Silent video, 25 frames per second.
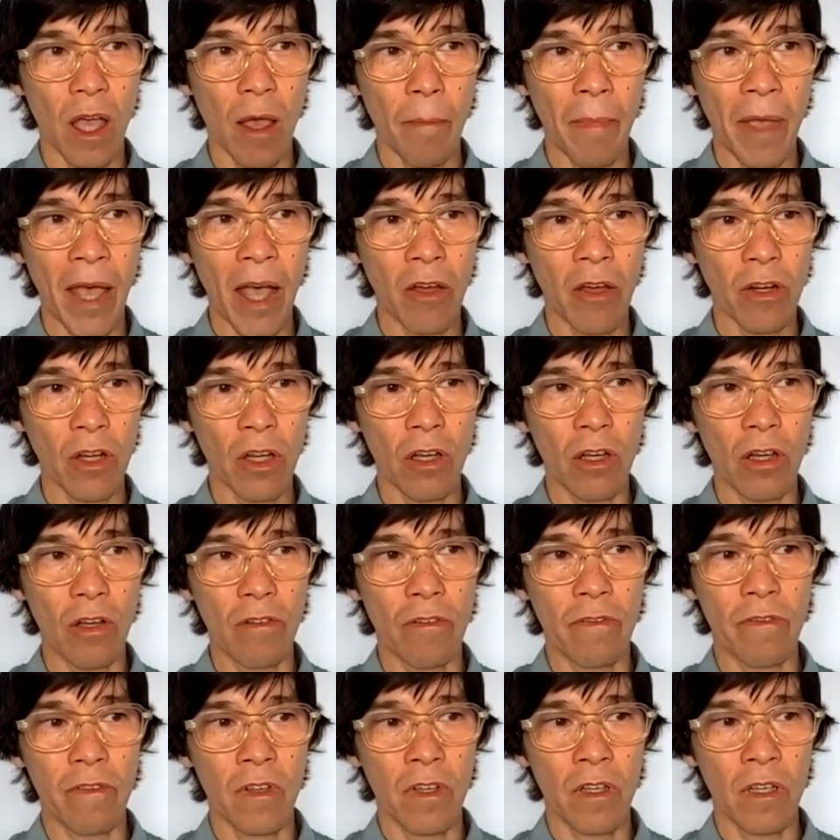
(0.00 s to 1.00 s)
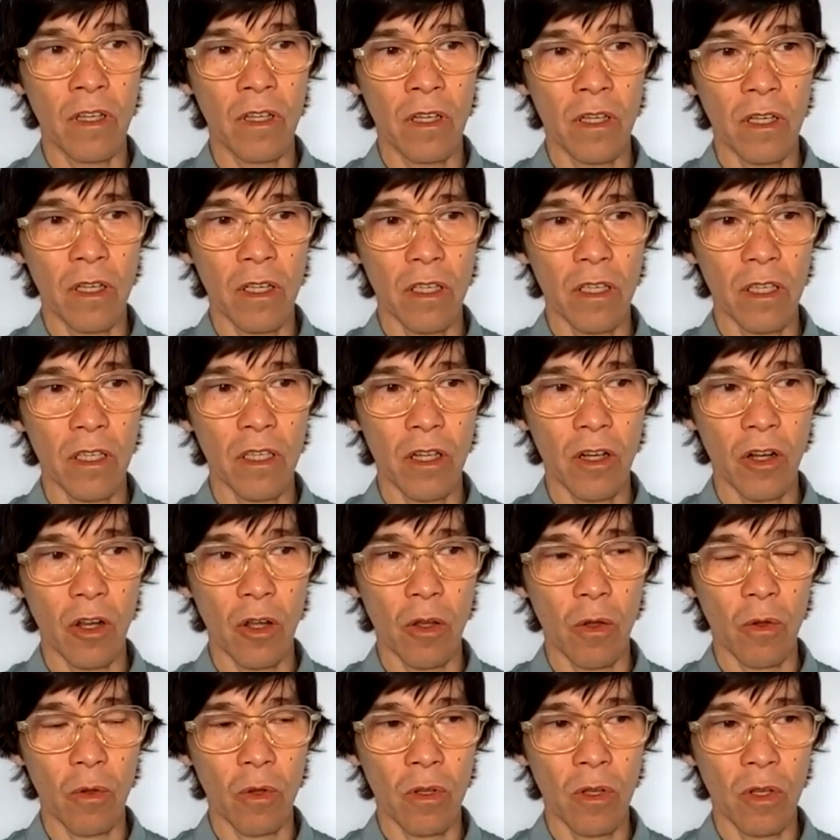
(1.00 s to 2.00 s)
amount of, you
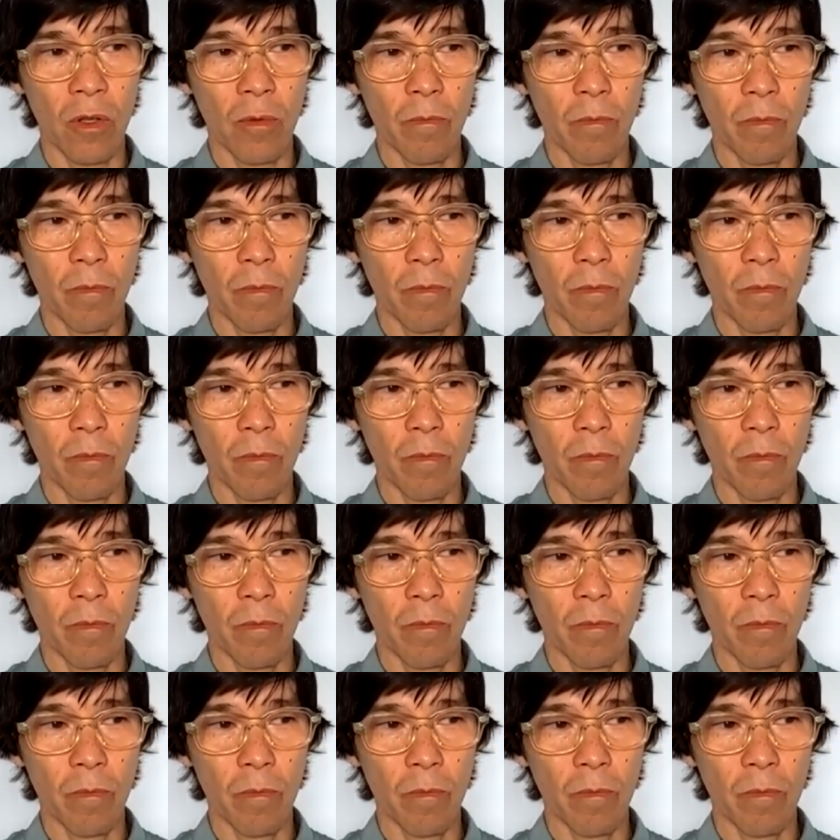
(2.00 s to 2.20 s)
know,